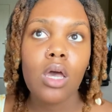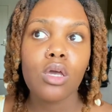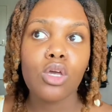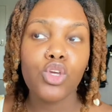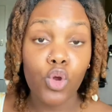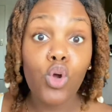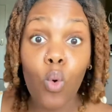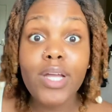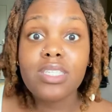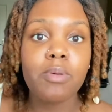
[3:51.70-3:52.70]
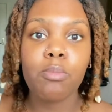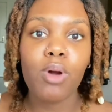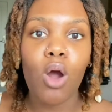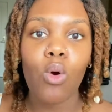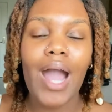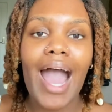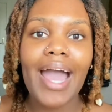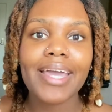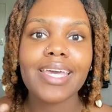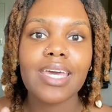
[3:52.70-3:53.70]
you're going to be broke.
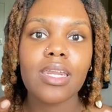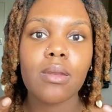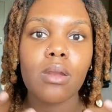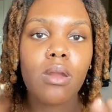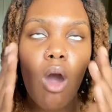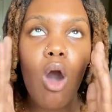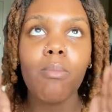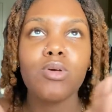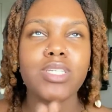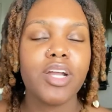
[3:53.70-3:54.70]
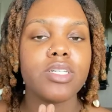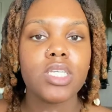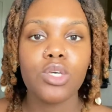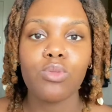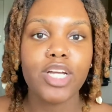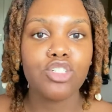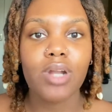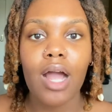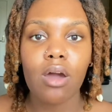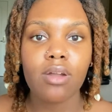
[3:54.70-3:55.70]
I can almost guarantee you that you're
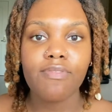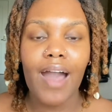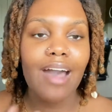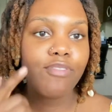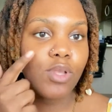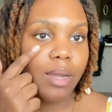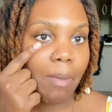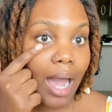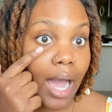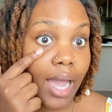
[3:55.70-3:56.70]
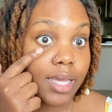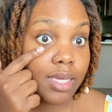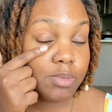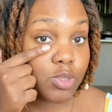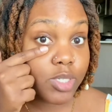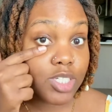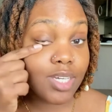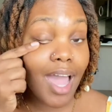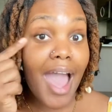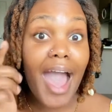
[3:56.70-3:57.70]
not gonna find. I feel like my eye keeps twitching.
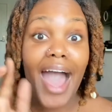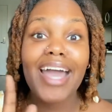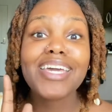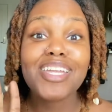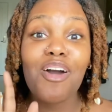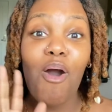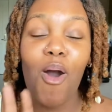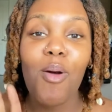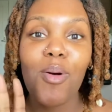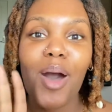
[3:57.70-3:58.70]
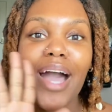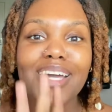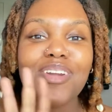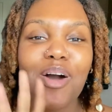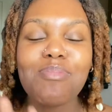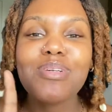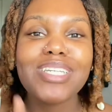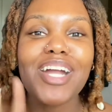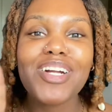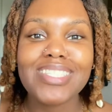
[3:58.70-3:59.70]
I can almost
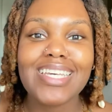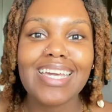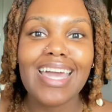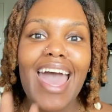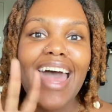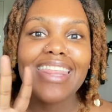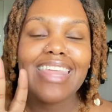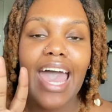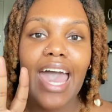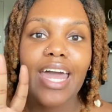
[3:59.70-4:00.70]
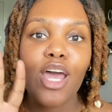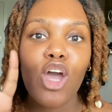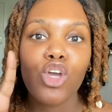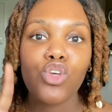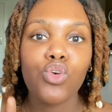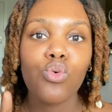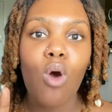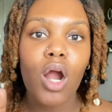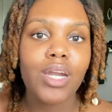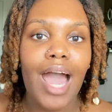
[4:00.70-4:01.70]
guarantee that you
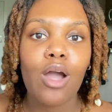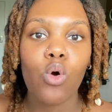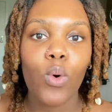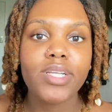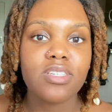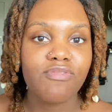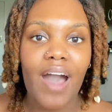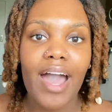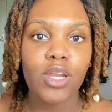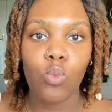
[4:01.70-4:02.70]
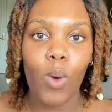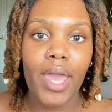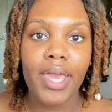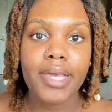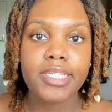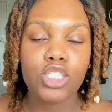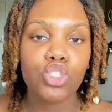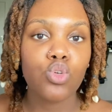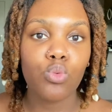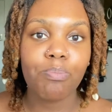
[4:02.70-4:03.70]
are not going to find ways
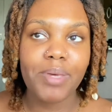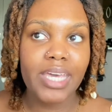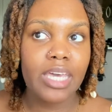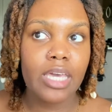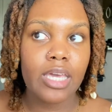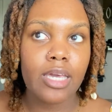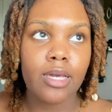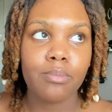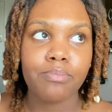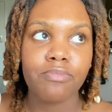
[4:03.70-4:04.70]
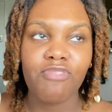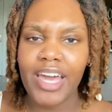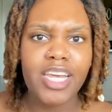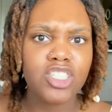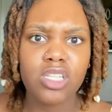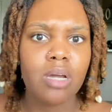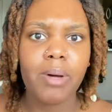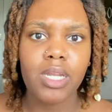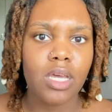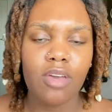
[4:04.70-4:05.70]
to be financially
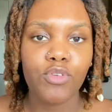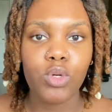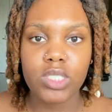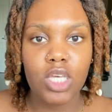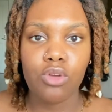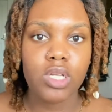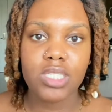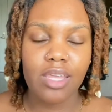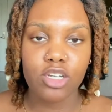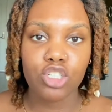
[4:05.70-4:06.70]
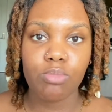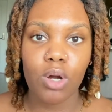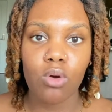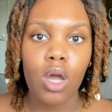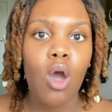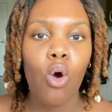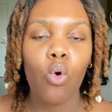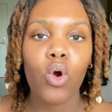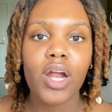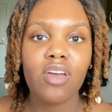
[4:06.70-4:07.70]
abundant if you continue to say that you're broke,
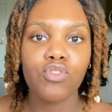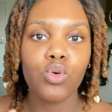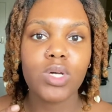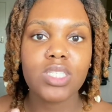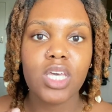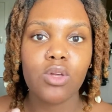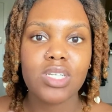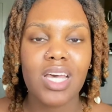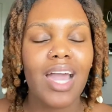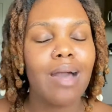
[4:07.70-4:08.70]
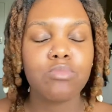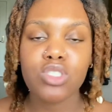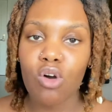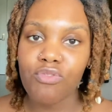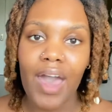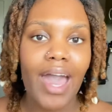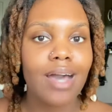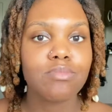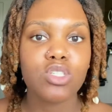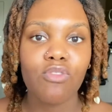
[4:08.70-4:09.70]
or if you continue to say I'm so
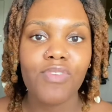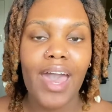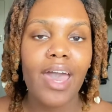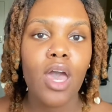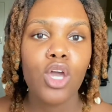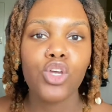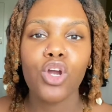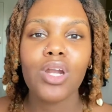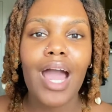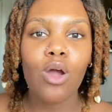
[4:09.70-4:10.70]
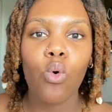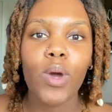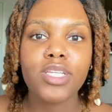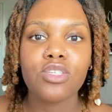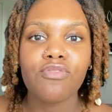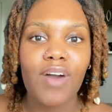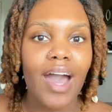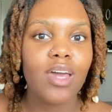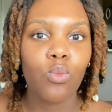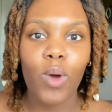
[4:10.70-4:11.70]
fat. You're not going to
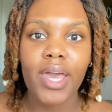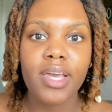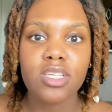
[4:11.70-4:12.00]
find ways